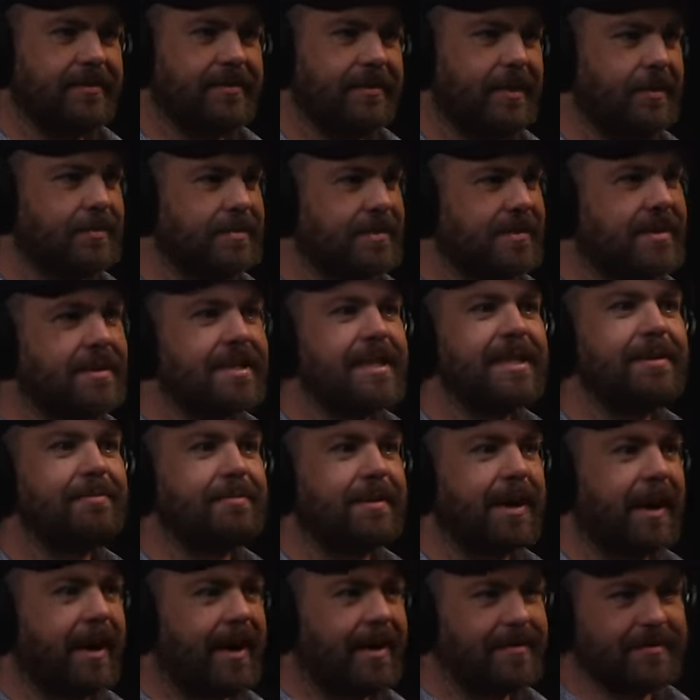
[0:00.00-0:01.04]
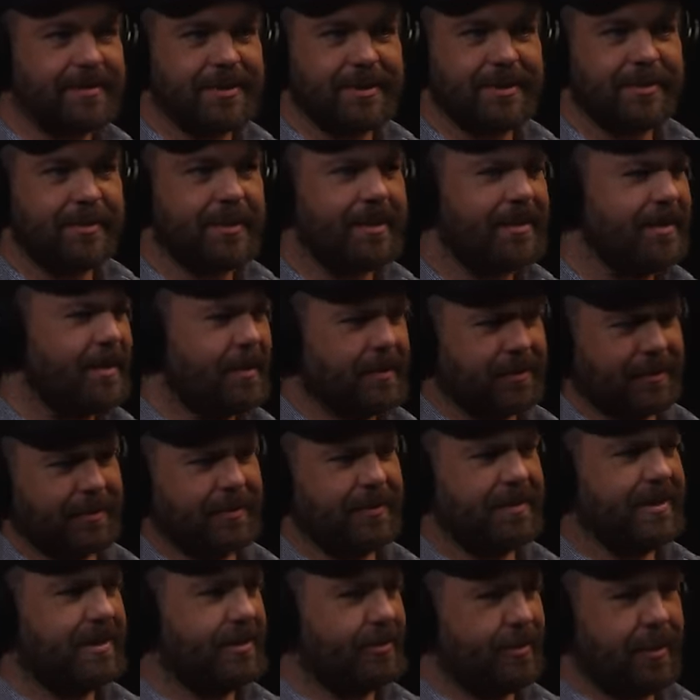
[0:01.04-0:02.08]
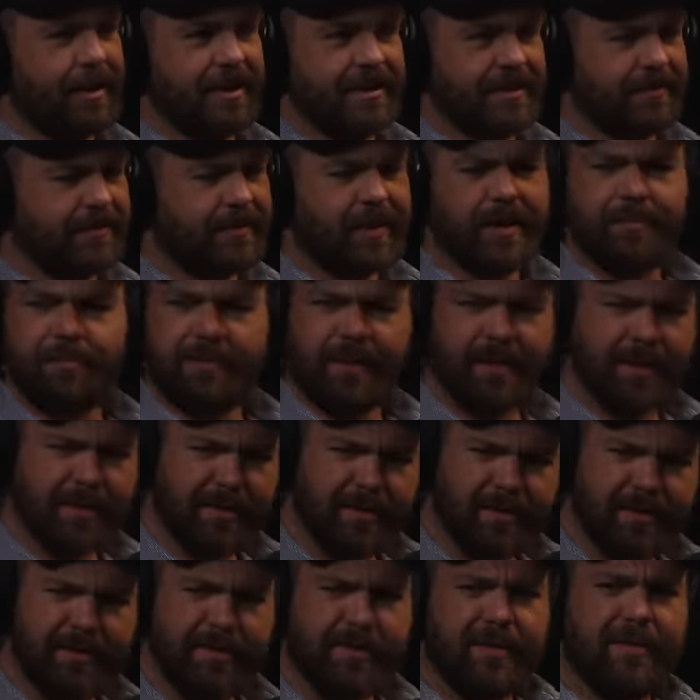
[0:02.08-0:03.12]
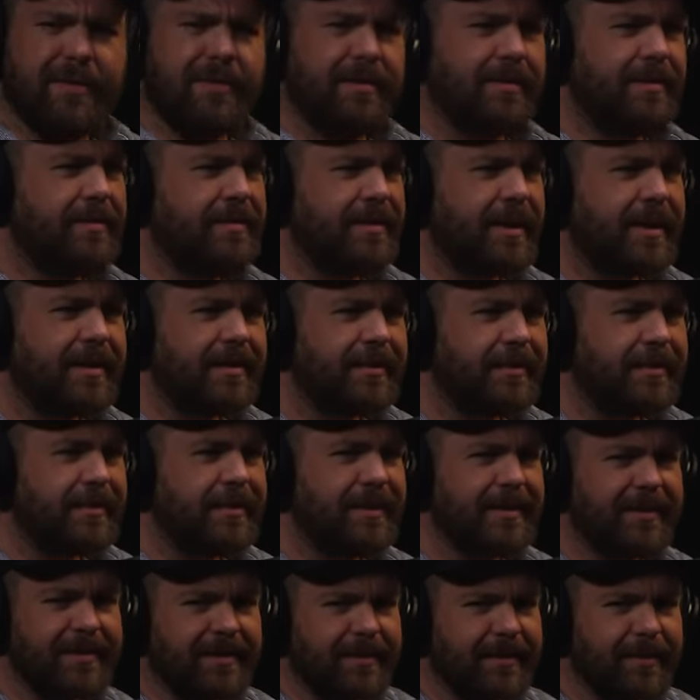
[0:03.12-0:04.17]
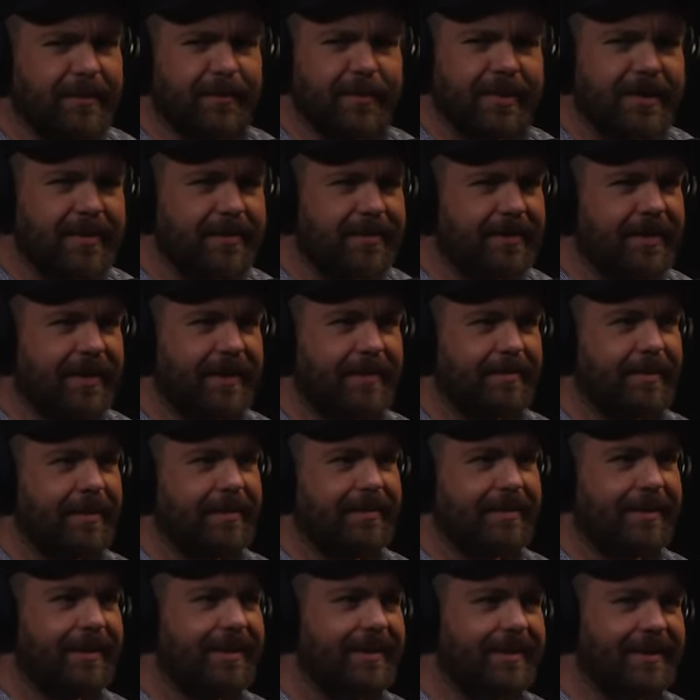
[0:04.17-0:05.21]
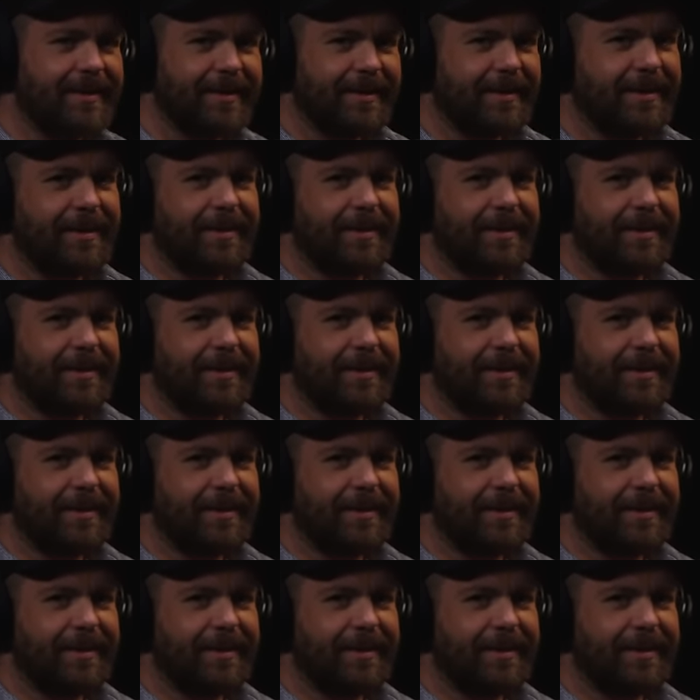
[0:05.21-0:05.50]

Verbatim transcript: goes deep dive into it and knows all these crazy. Fa- I'm like, you're a ten year old kid. Like, what do you care about like